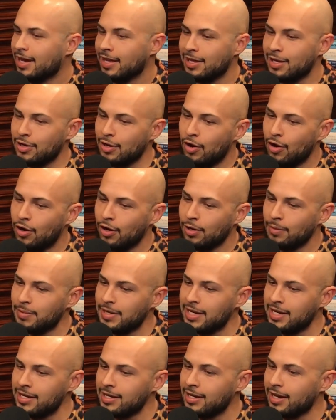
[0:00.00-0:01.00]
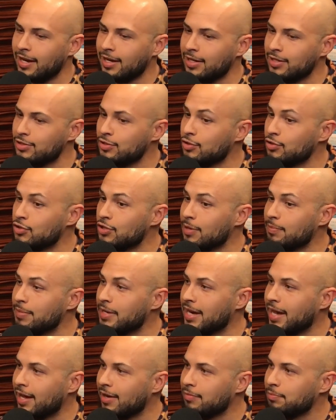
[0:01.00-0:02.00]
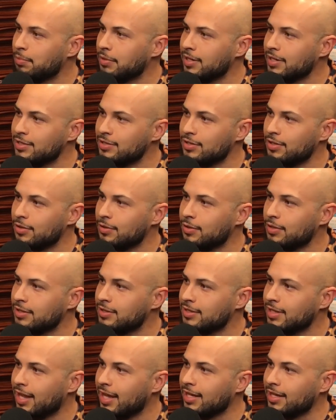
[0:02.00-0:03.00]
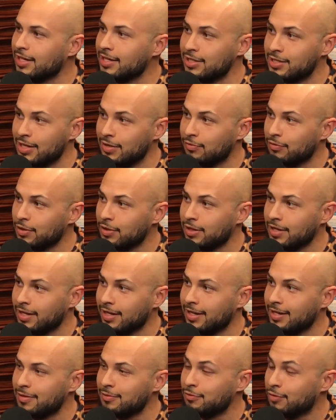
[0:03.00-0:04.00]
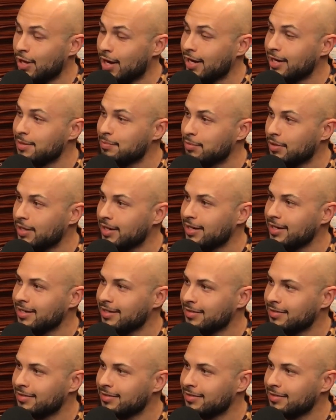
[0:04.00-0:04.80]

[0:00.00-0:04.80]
And then Army, I guess you're jumping out of planes, so it's slightly different than flying a plane?